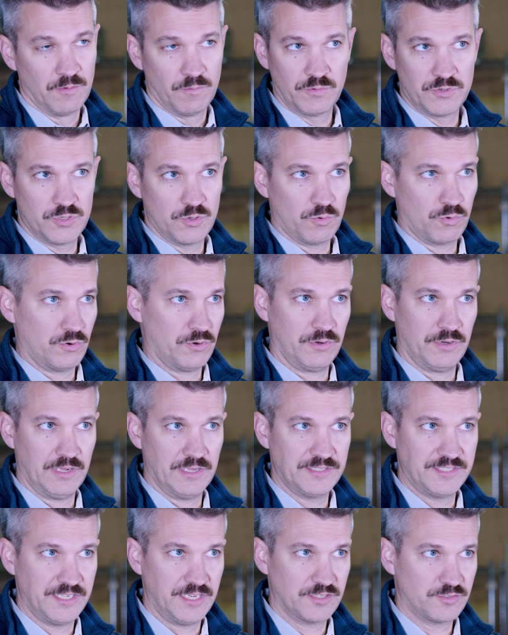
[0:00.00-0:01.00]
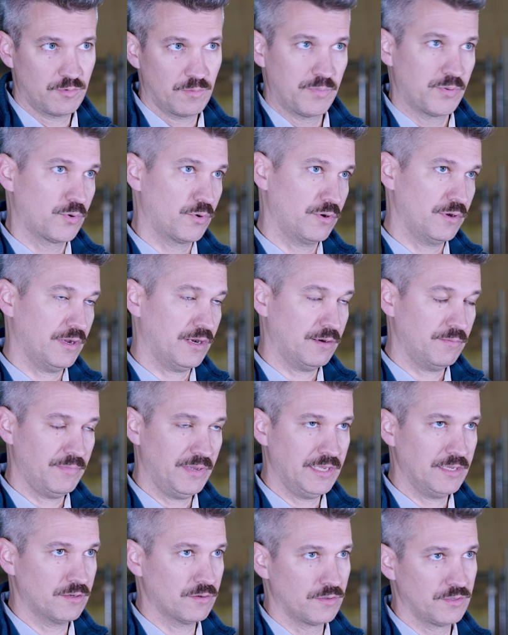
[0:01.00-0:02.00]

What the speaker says: When you order an NTS report, our main